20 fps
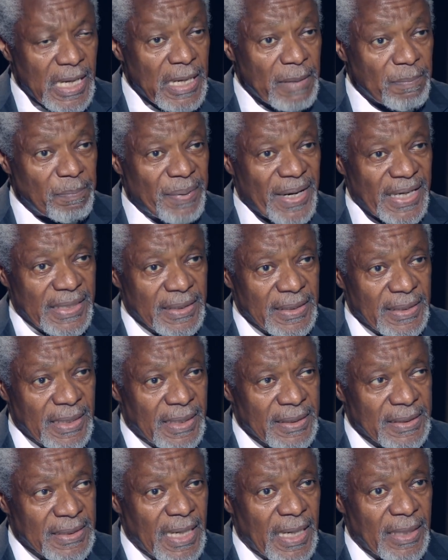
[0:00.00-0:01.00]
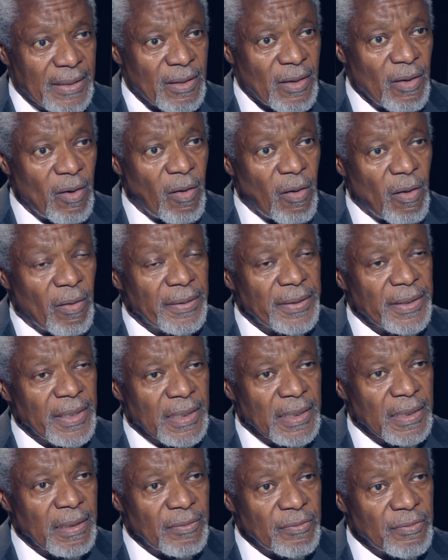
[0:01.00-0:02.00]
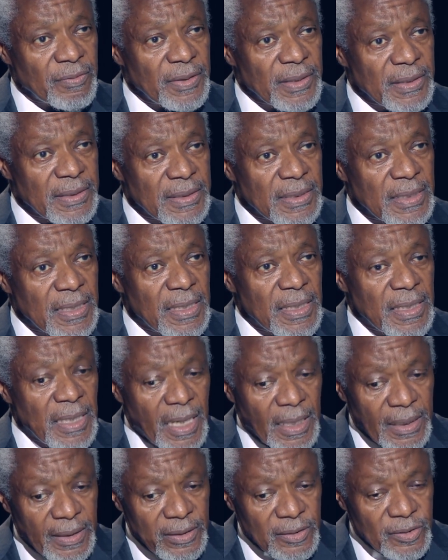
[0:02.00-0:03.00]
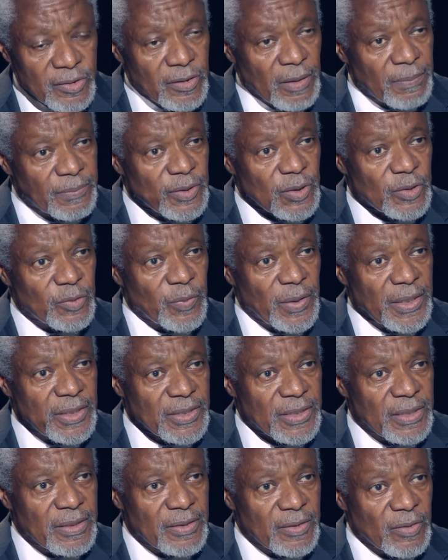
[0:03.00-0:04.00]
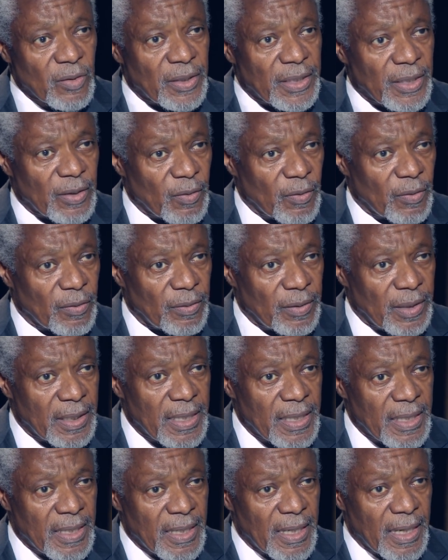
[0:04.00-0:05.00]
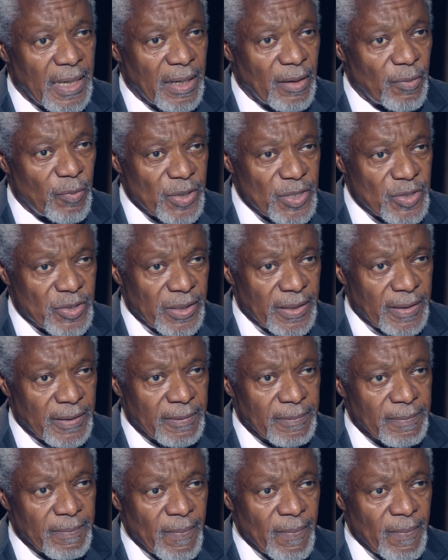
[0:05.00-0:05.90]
the impact it has had on the countries and in some situations on the whole region.